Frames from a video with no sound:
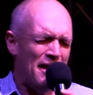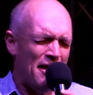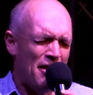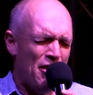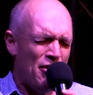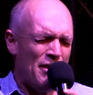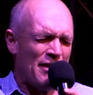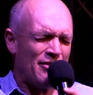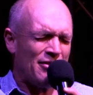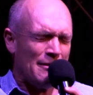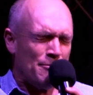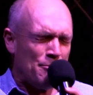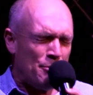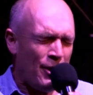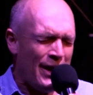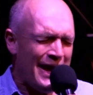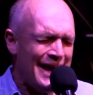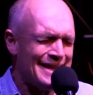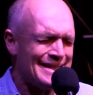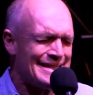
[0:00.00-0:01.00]
that the
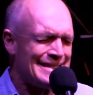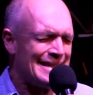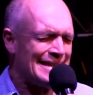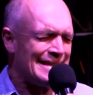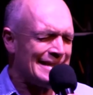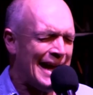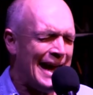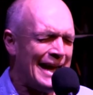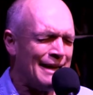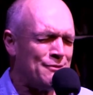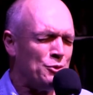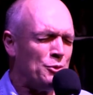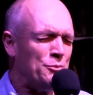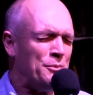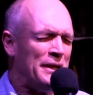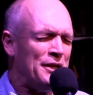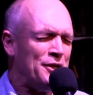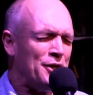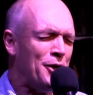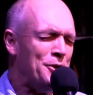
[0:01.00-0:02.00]
prayers tonight would be
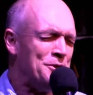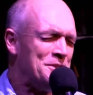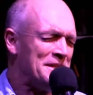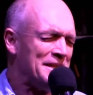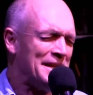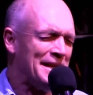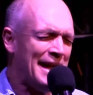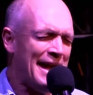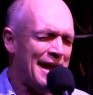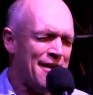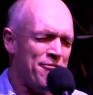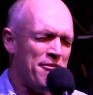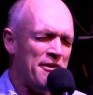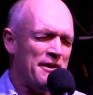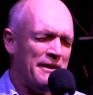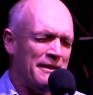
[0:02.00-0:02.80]
noted in heaven.